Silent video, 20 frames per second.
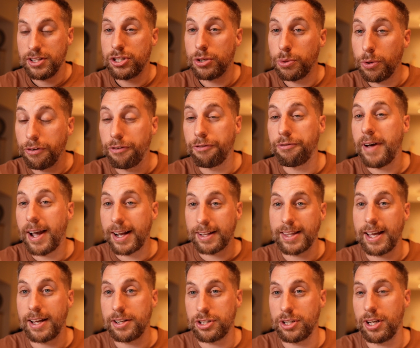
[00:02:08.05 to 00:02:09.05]
To
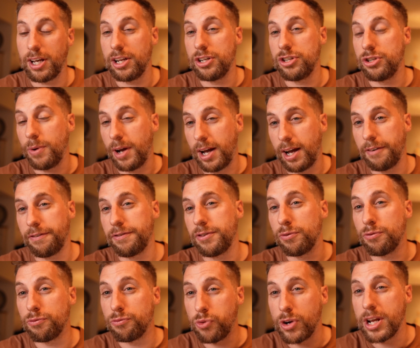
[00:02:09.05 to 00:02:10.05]
affect that change, you have
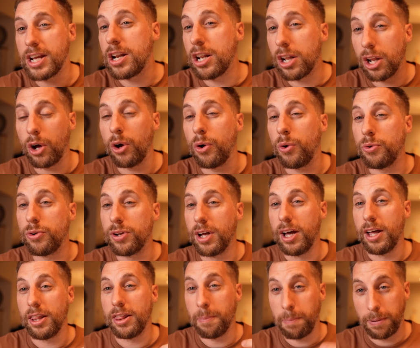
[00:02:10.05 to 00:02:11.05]
to reload
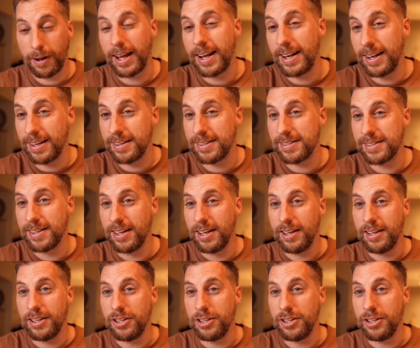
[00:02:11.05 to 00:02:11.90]
the playlist.